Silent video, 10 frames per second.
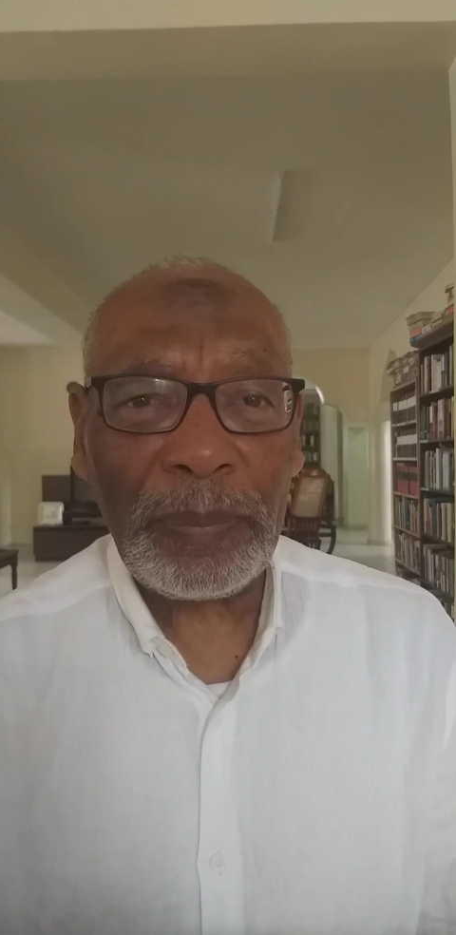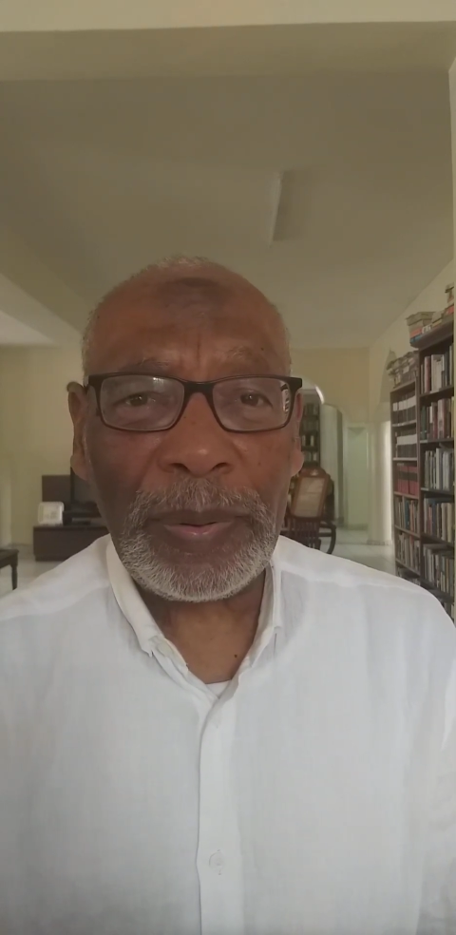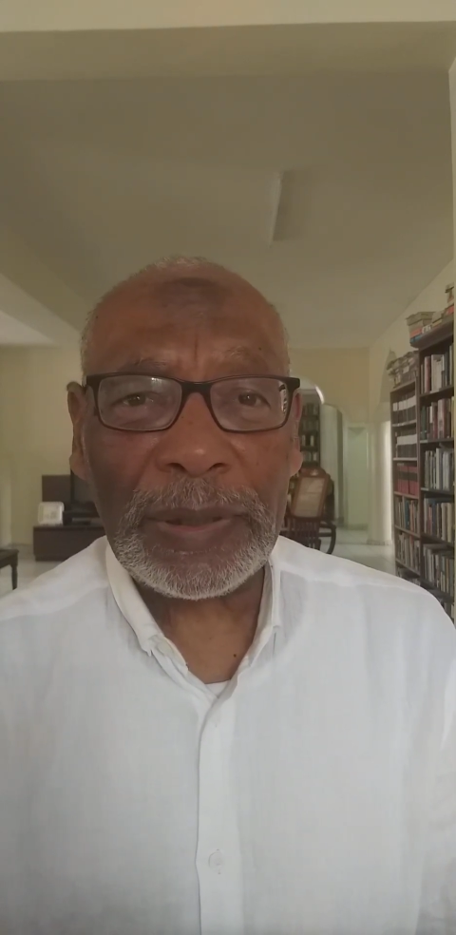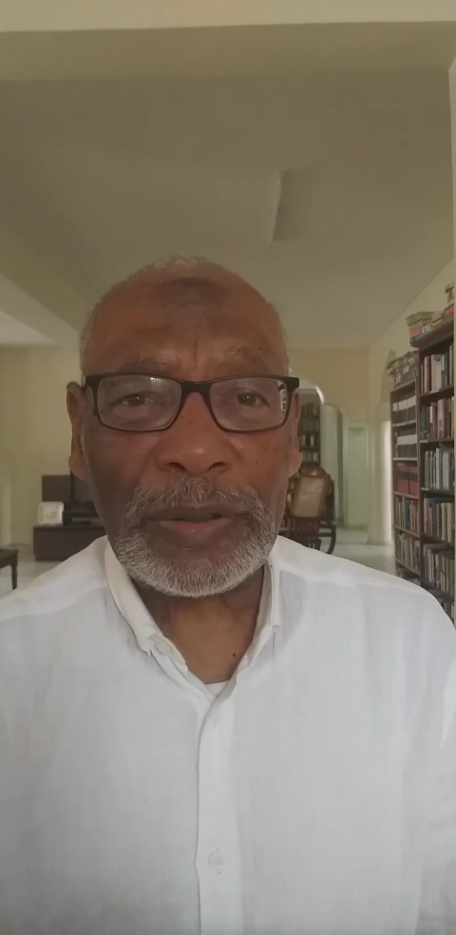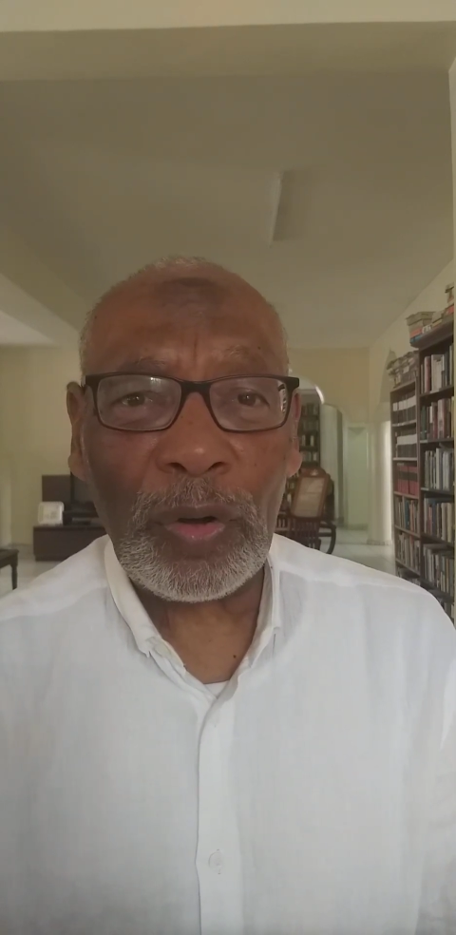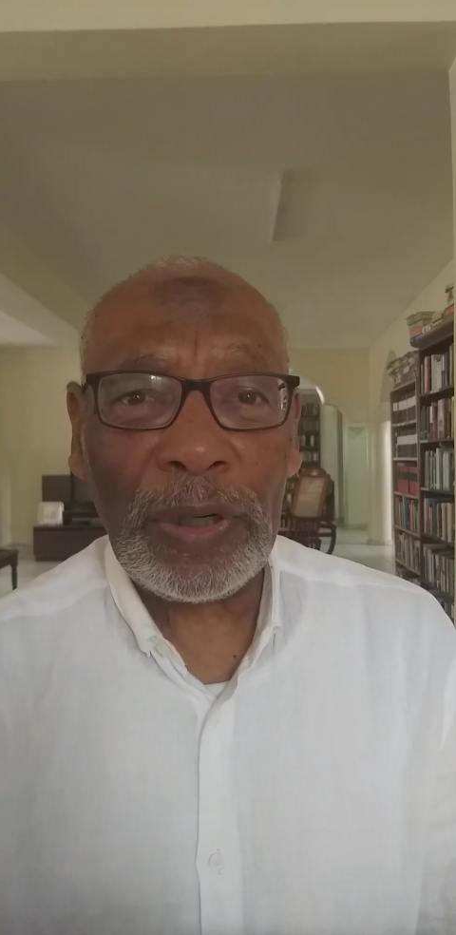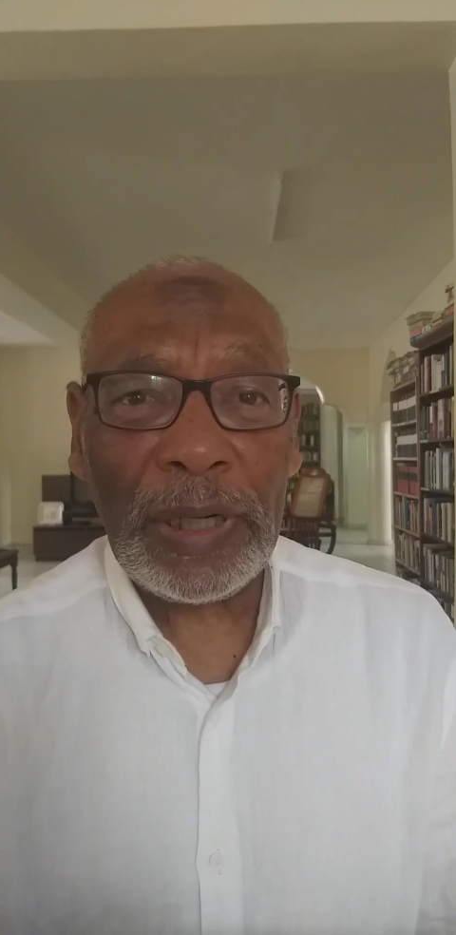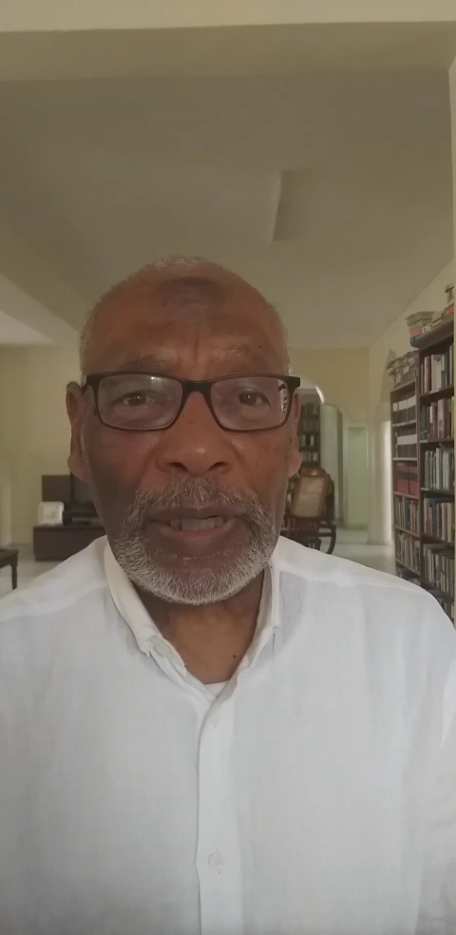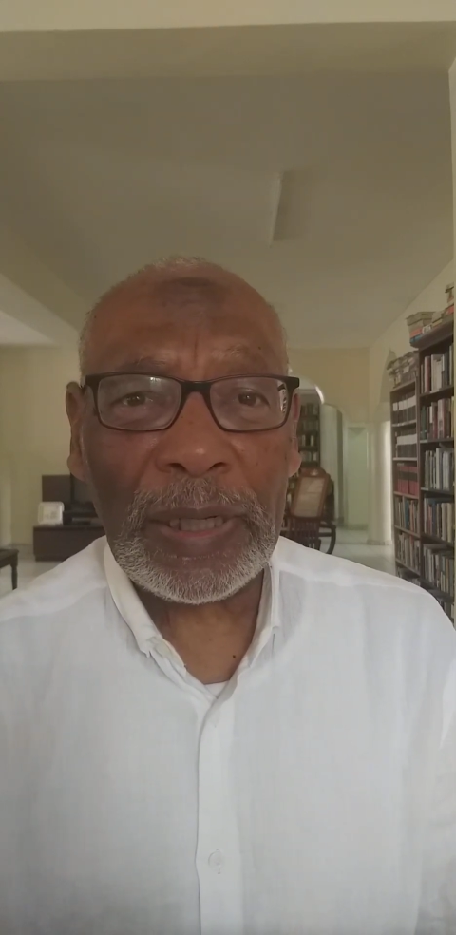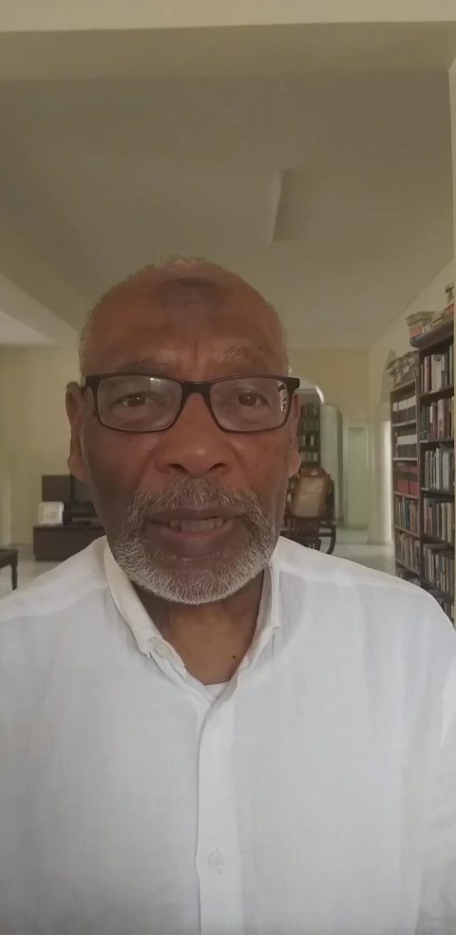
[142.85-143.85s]
picked
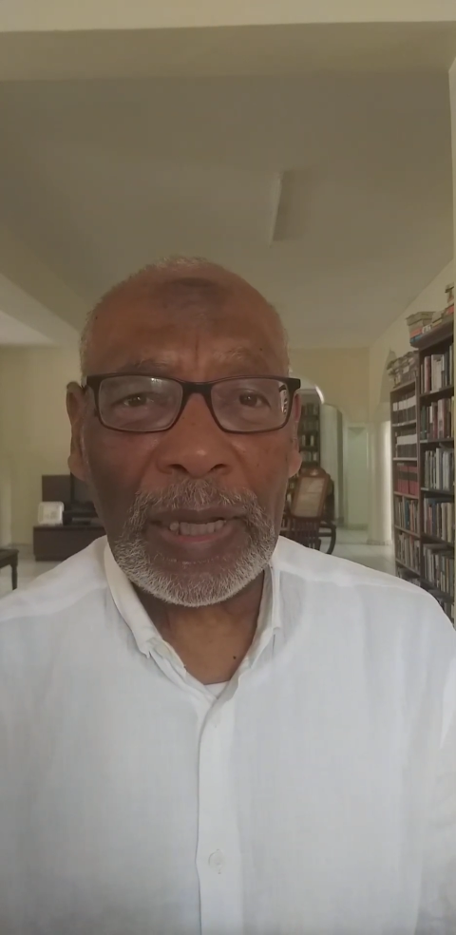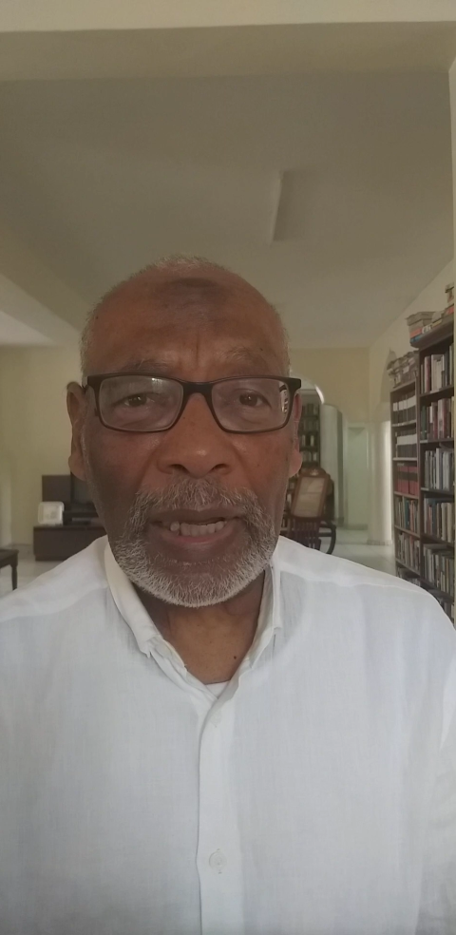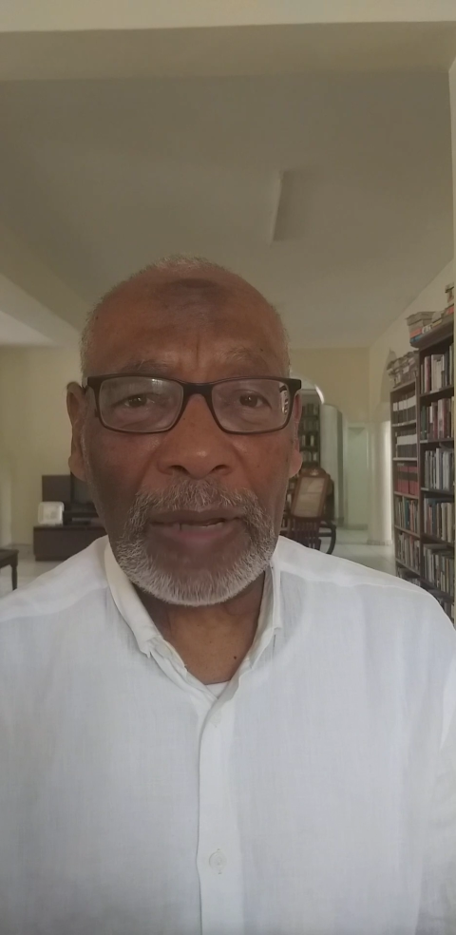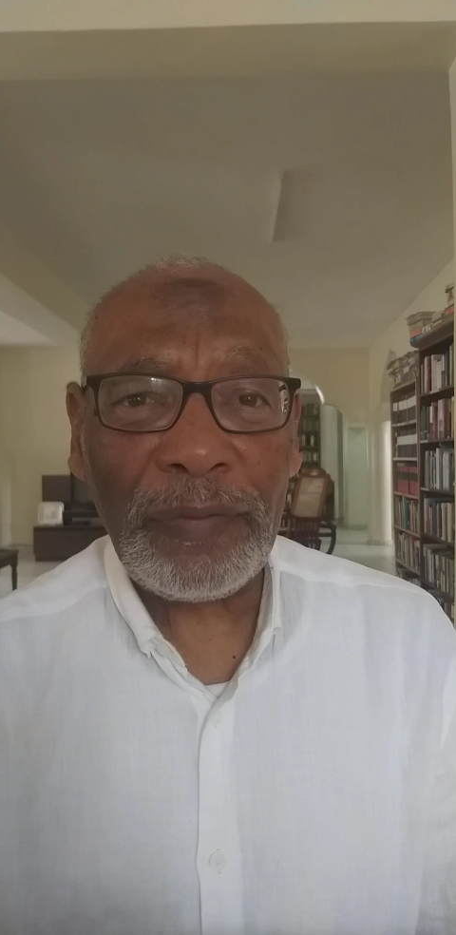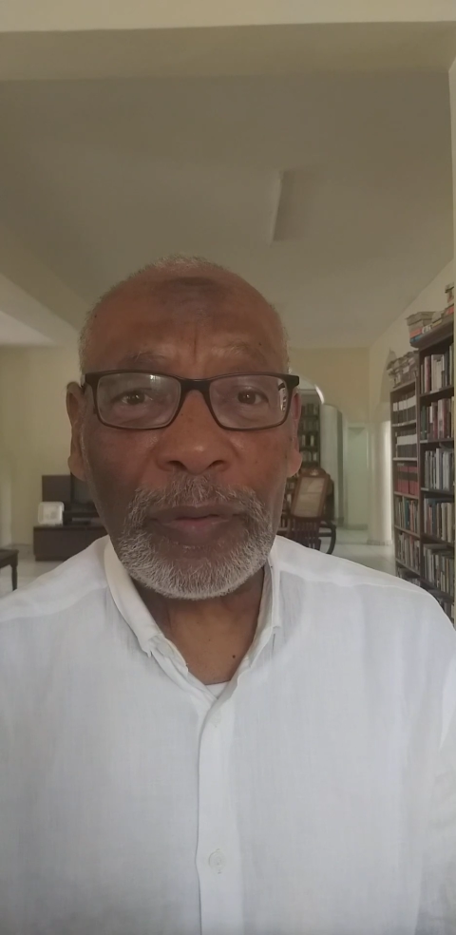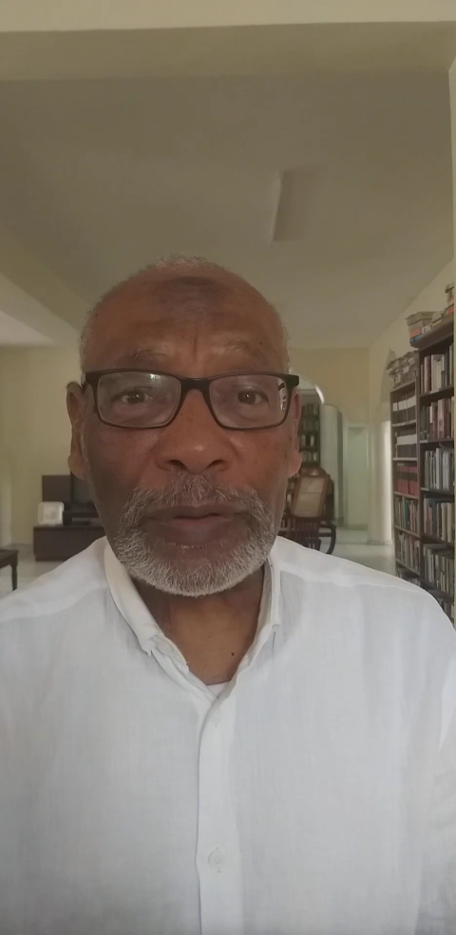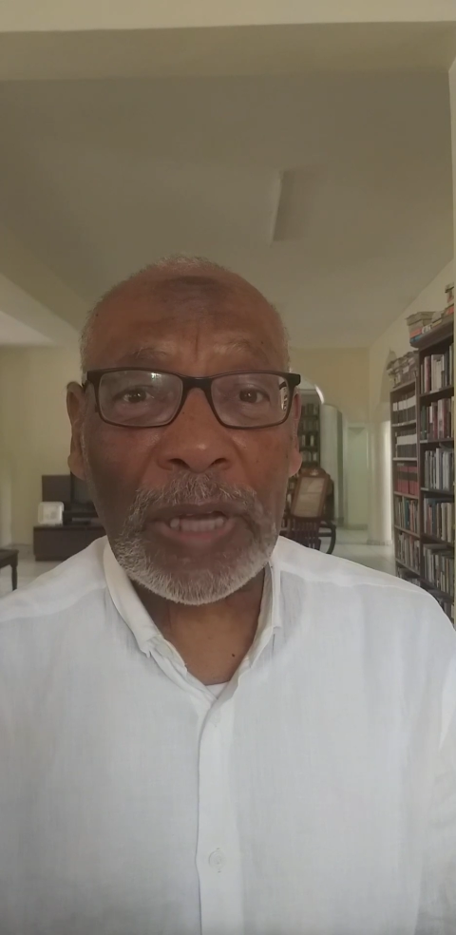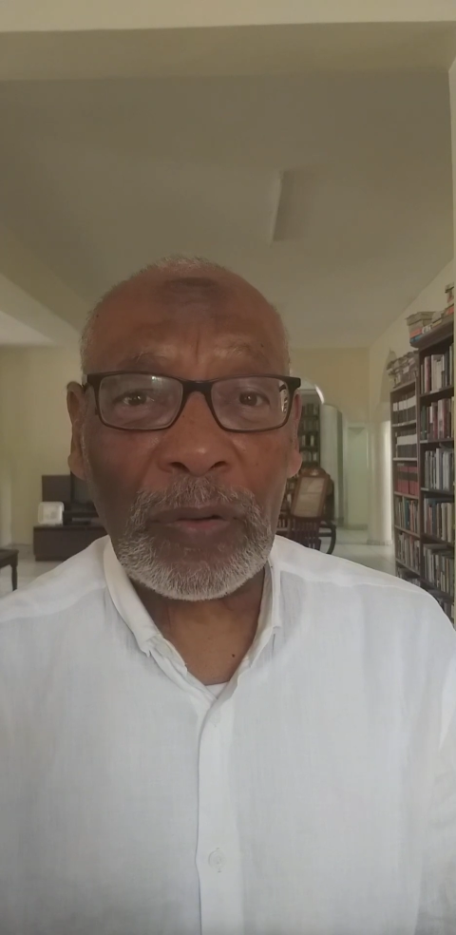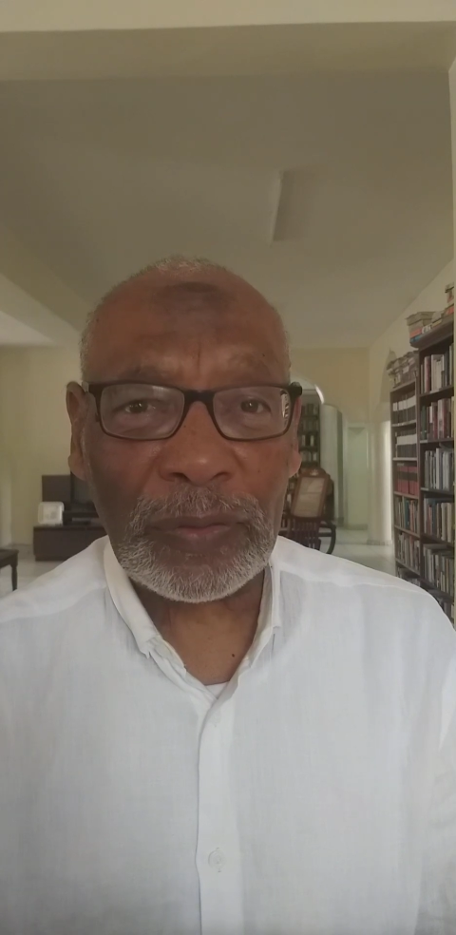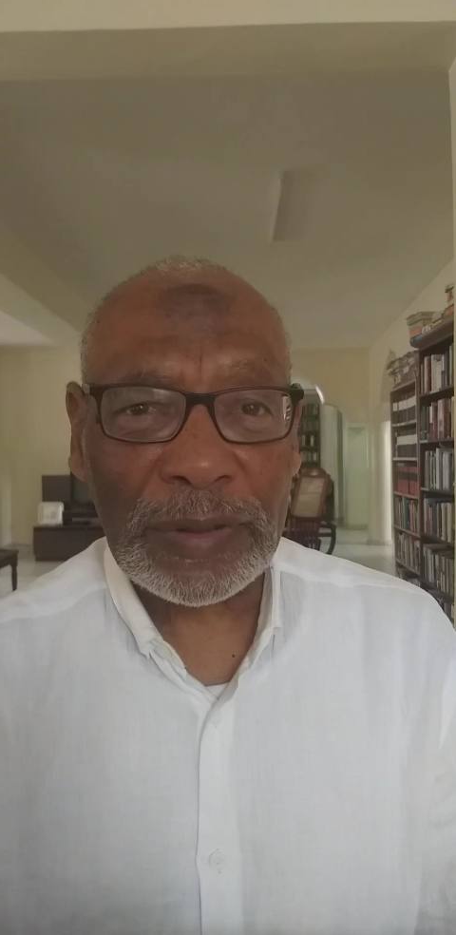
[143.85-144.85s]
only a few
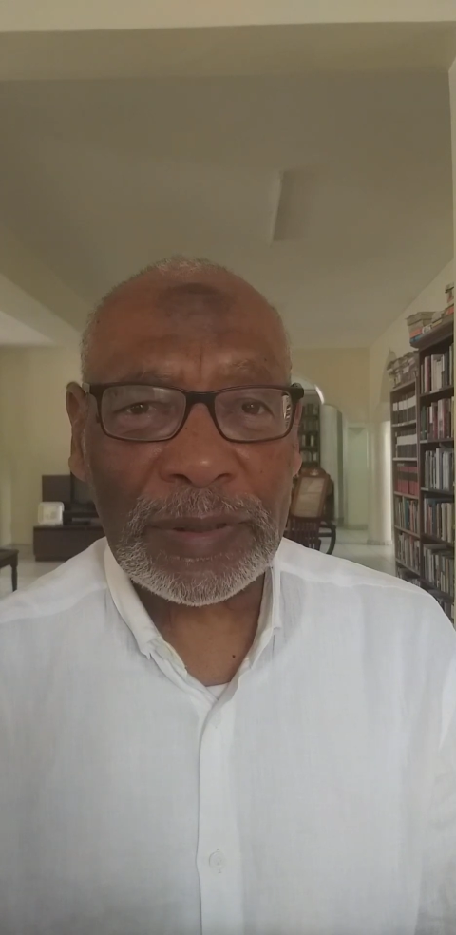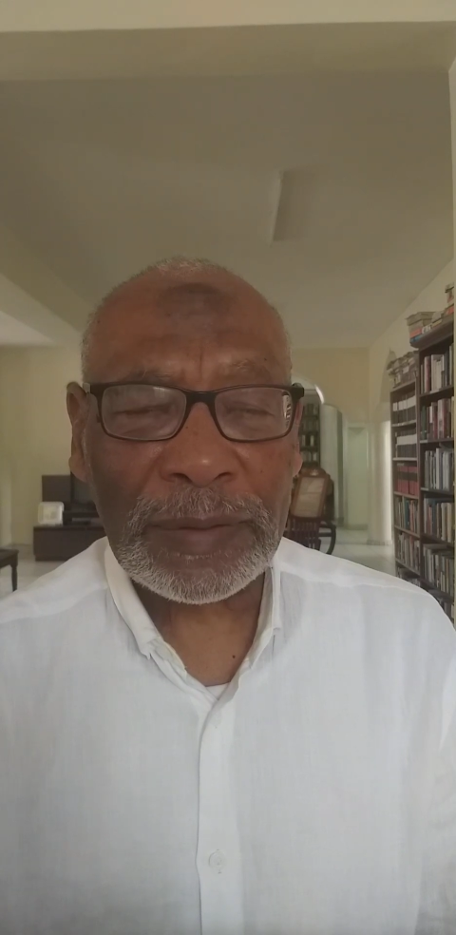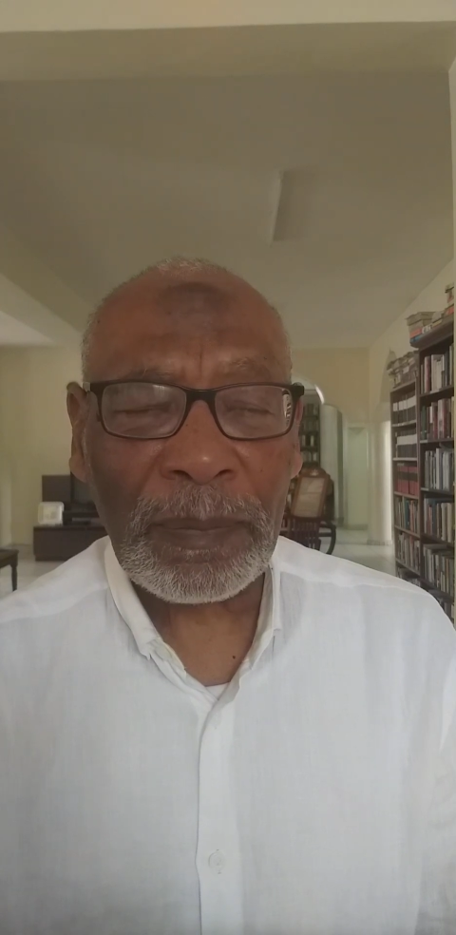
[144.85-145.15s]
sounds.